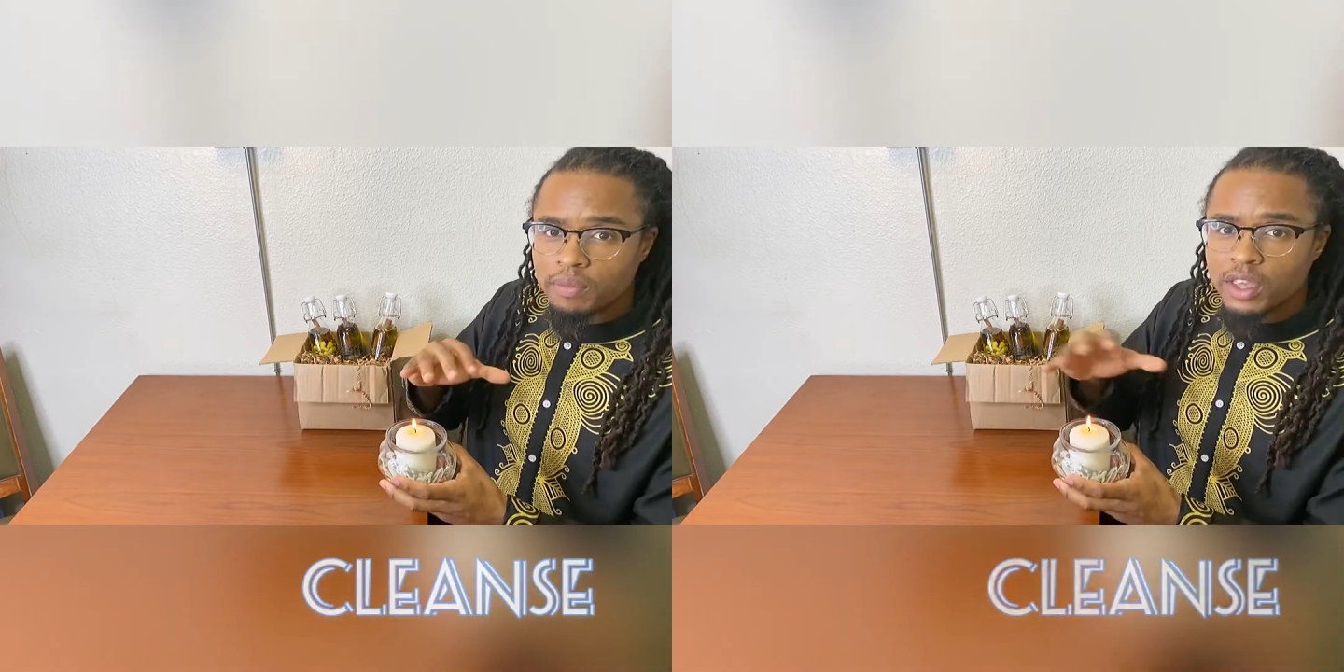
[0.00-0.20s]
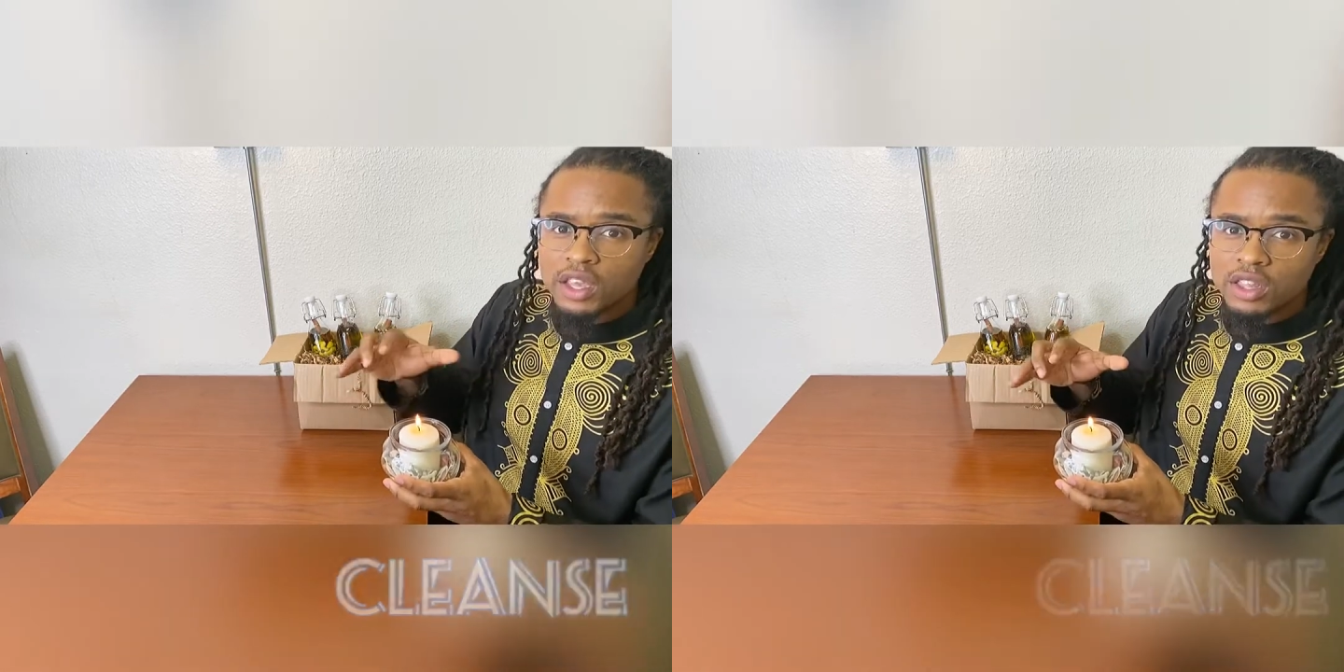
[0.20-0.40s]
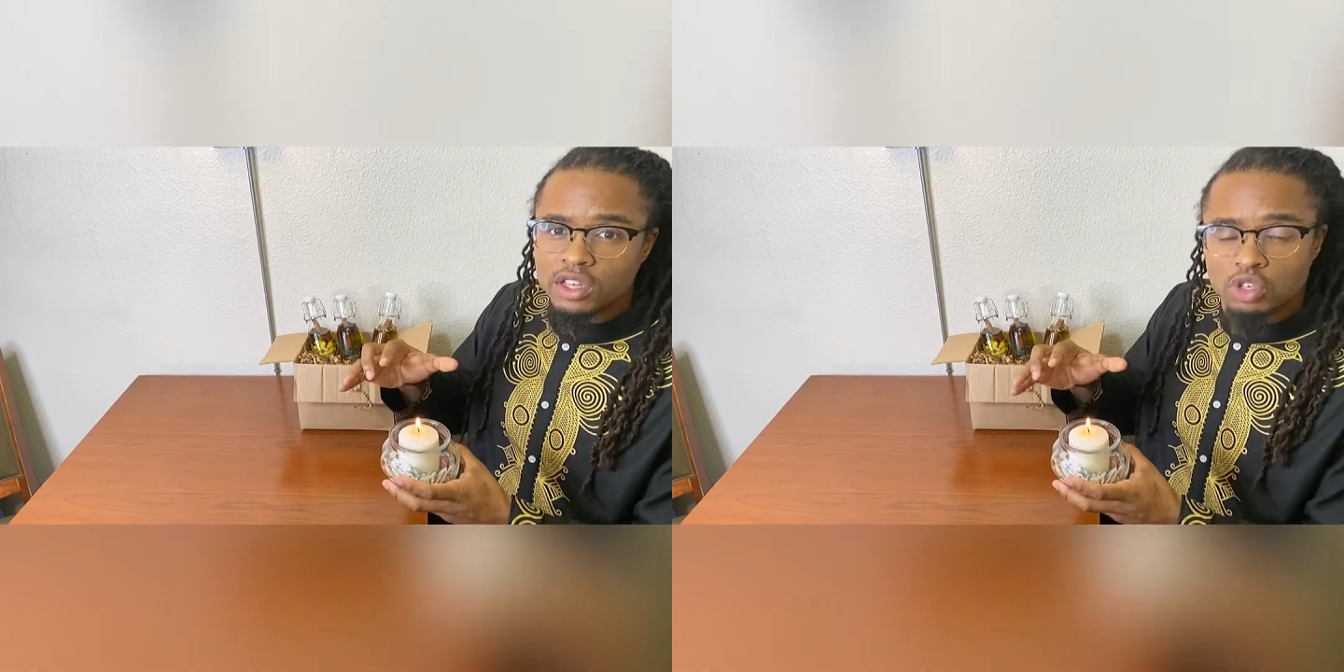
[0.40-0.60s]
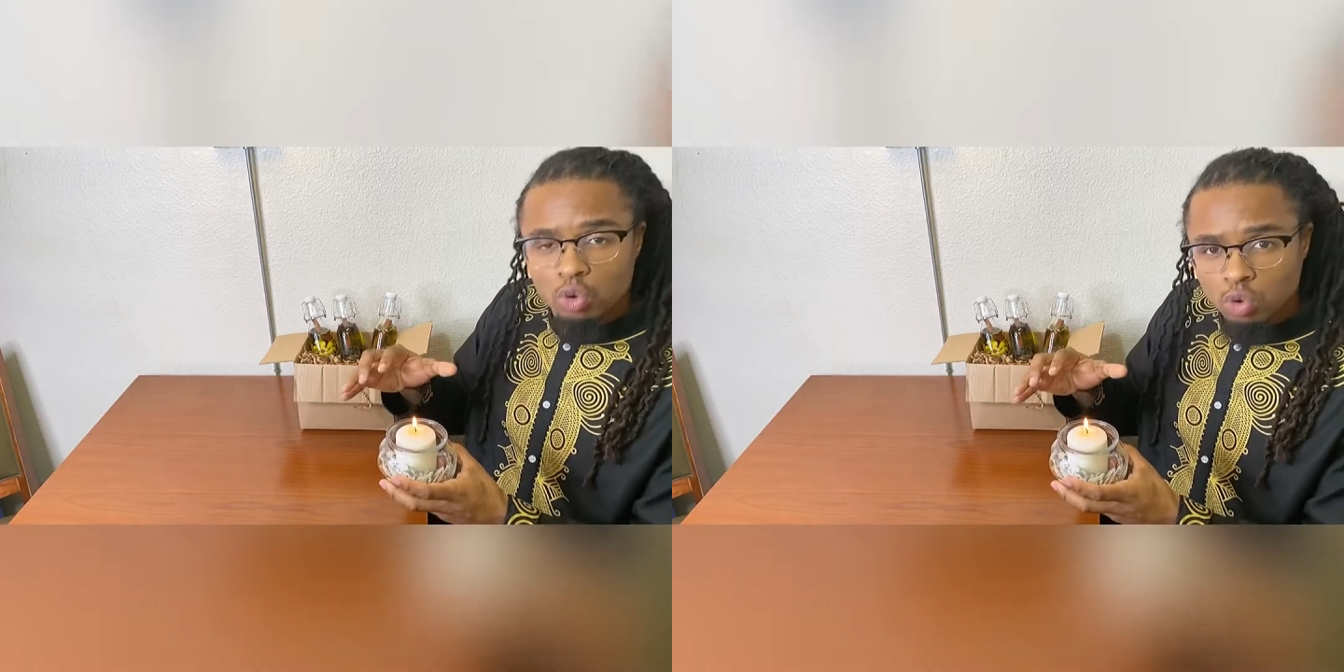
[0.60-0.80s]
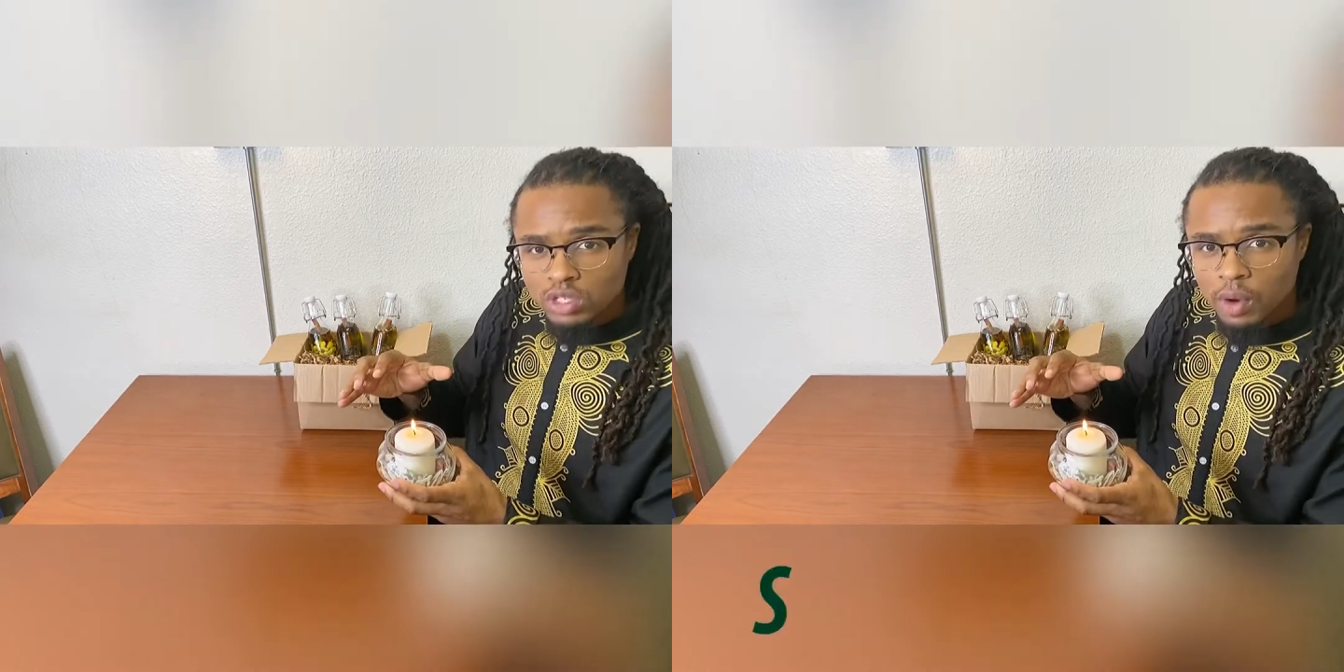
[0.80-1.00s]
the
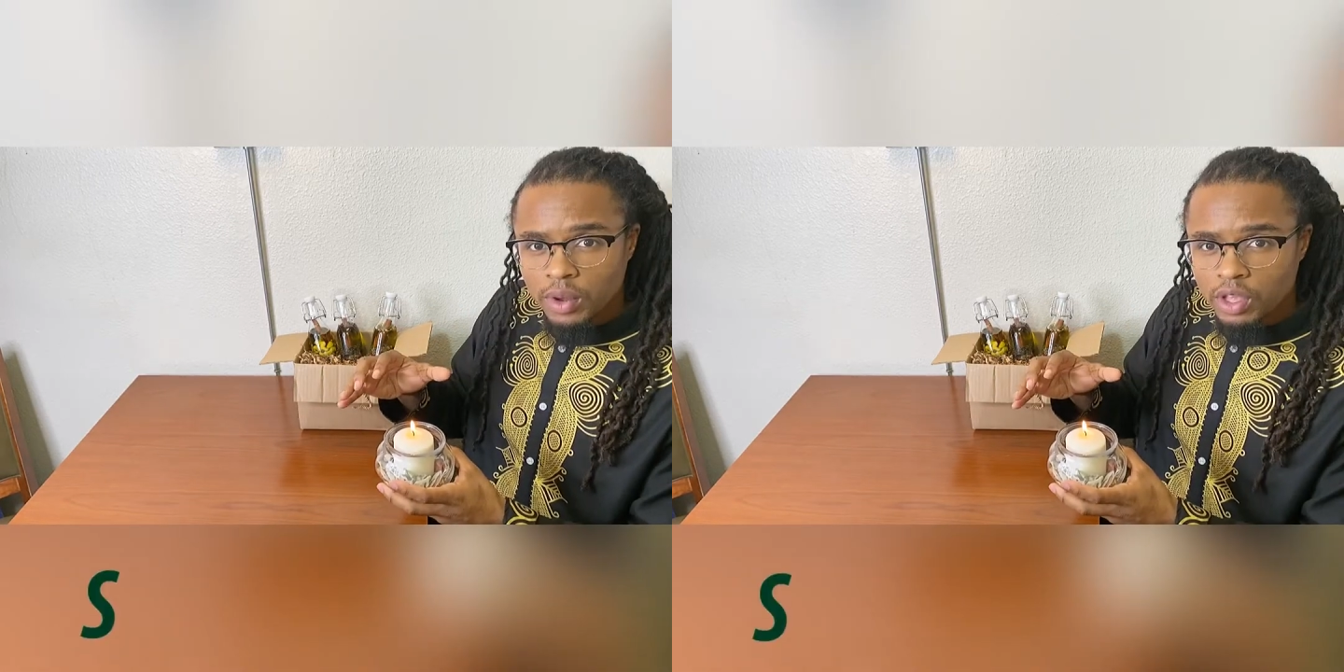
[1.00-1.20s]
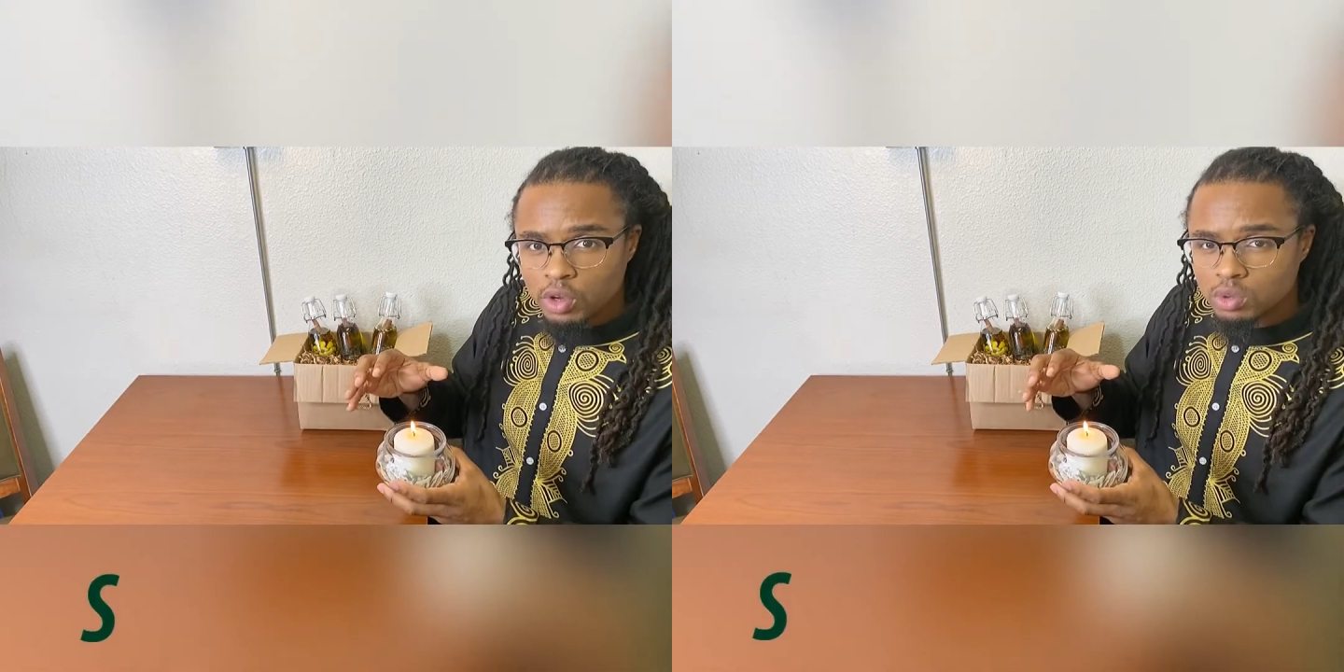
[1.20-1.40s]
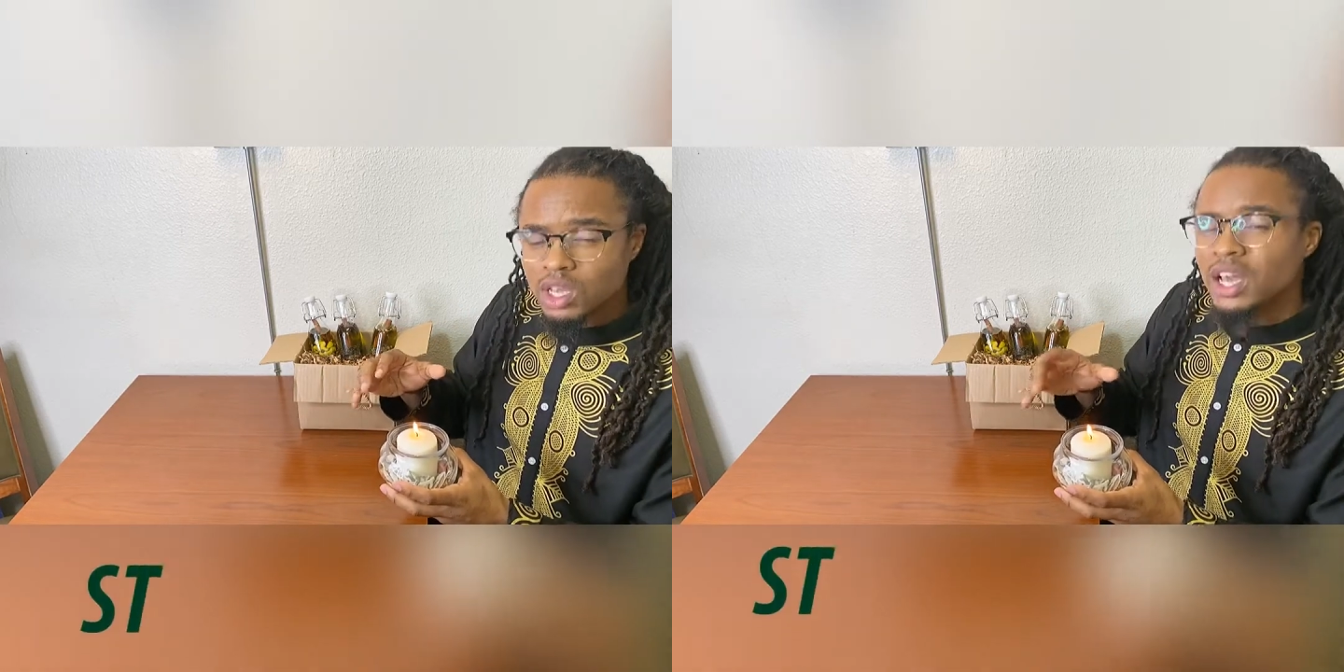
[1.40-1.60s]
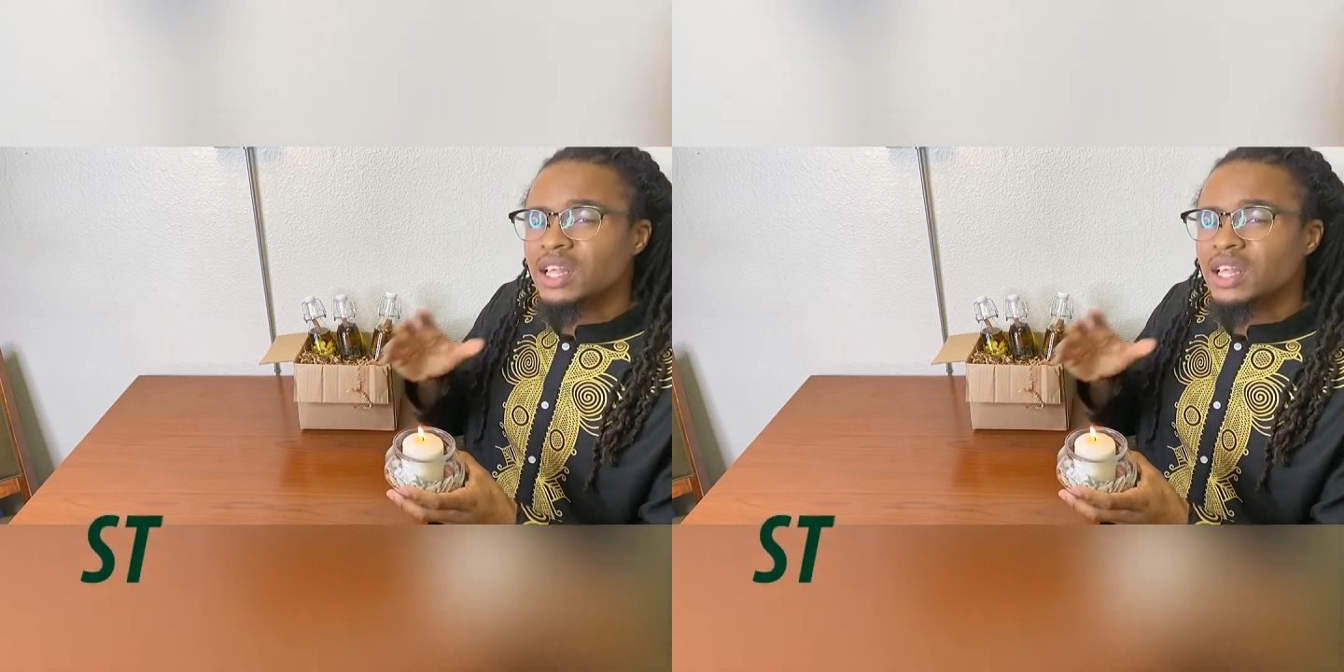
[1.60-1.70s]
tools that we use.